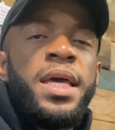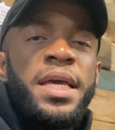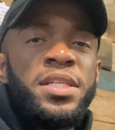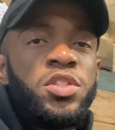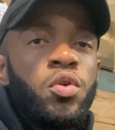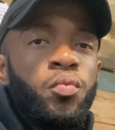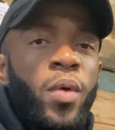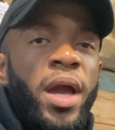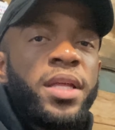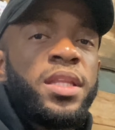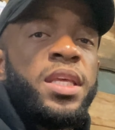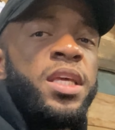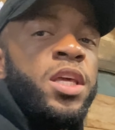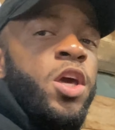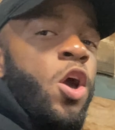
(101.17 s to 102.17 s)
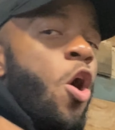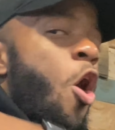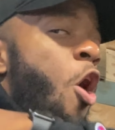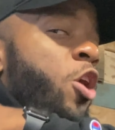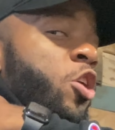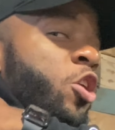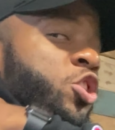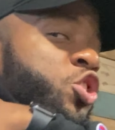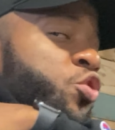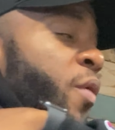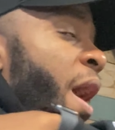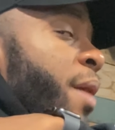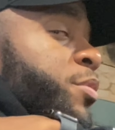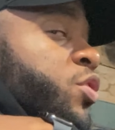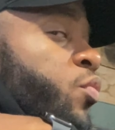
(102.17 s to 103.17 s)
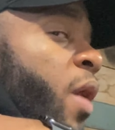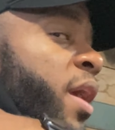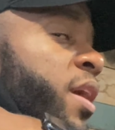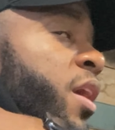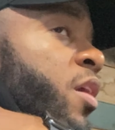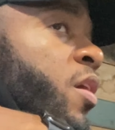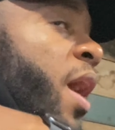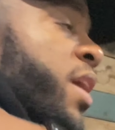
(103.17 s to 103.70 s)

is directly on our traps right here